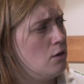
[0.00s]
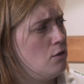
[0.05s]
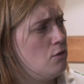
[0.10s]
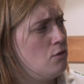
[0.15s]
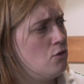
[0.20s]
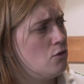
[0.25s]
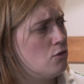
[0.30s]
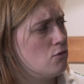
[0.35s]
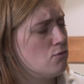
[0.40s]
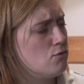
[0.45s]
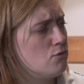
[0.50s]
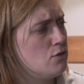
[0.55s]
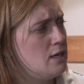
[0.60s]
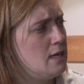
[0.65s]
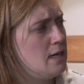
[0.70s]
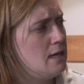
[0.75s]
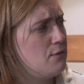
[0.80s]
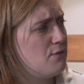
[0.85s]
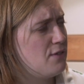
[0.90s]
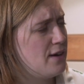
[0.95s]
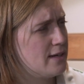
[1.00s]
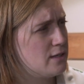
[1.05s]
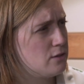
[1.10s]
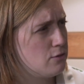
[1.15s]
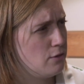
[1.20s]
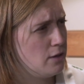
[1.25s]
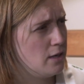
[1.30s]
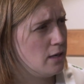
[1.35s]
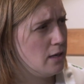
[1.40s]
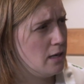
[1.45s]
not really
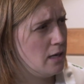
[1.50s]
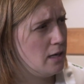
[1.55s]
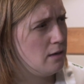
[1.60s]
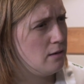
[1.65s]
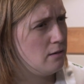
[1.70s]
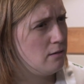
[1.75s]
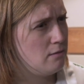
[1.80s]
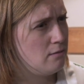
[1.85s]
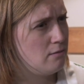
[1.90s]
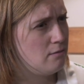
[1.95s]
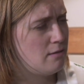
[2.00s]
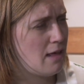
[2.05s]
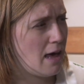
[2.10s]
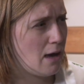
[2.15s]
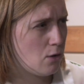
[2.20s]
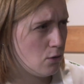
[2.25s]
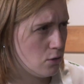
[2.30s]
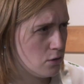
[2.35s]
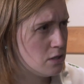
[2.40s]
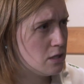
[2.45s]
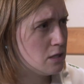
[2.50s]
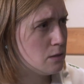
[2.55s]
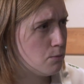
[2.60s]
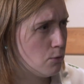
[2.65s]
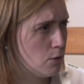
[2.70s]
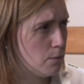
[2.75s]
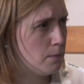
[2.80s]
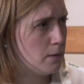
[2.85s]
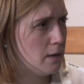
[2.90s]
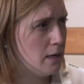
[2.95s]
factoring in their costs
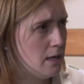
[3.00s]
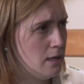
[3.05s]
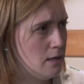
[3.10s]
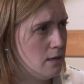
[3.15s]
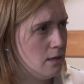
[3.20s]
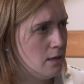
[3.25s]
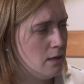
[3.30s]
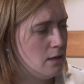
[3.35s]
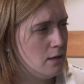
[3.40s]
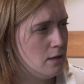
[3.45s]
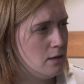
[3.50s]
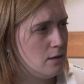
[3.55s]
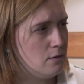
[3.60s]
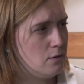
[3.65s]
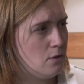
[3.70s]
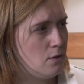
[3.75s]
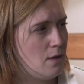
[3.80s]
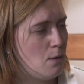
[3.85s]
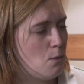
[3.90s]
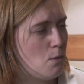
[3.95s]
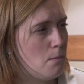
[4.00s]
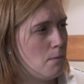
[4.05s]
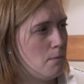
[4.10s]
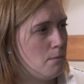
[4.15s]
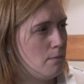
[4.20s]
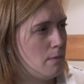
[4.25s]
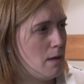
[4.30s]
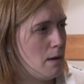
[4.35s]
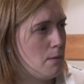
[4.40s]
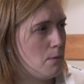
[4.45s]
properly. So
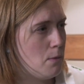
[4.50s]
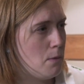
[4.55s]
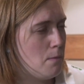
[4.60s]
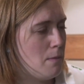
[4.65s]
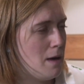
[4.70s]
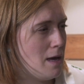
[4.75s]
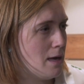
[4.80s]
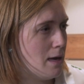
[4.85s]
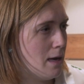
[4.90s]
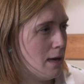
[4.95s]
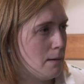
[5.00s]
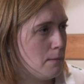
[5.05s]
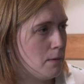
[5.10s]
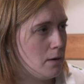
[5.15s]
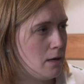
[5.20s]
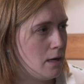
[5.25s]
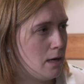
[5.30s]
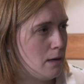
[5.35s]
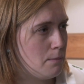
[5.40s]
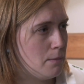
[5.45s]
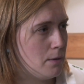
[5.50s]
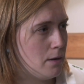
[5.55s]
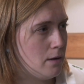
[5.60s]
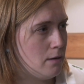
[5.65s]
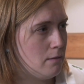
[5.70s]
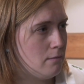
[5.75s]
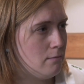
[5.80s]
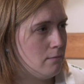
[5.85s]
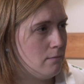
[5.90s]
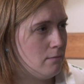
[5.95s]
they were making money,
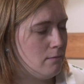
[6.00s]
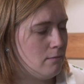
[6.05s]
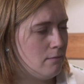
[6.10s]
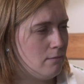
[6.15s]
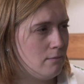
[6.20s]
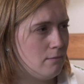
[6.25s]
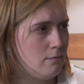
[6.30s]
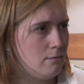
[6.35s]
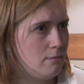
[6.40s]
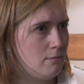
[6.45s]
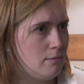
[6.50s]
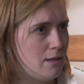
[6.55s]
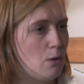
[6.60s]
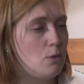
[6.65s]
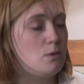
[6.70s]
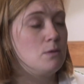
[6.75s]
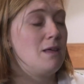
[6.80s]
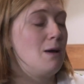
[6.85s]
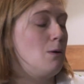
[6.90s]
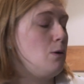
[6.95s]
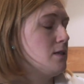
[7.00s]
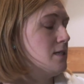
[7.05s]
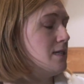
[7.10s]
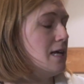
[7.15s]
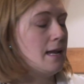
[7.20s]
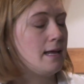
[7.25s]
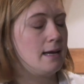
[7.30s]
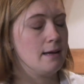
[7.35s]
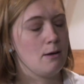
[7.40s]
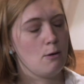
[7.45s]
but they were
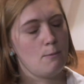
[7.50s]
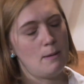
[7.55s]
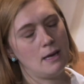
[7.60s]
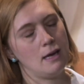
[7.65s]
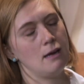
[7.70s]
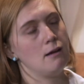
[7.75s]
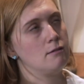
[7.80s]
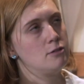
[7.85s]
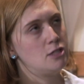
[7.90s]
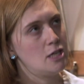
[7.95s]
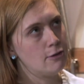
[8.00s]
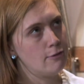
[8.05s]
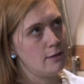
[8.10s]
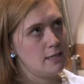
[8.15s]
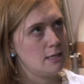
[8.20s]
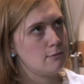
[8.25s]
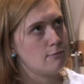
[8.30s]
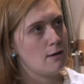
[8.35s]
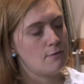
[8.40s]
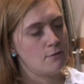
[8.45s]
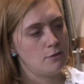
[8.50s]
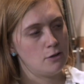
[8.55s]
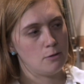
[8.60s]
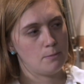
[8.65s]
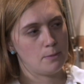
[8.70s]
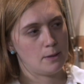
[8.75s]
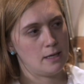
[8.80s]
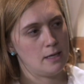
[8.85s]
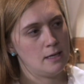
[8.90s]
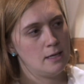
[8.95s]
generating revenue
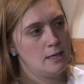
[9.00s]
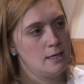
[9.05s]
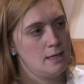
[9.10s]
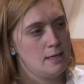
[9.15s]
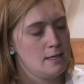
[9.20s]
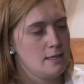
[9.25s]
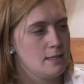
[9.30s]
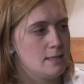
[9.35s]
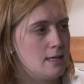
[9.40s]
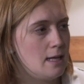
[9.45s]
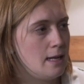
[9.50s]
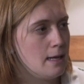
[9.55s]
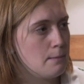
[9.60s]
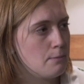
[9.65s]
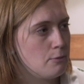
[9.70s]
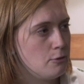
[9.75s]
by selling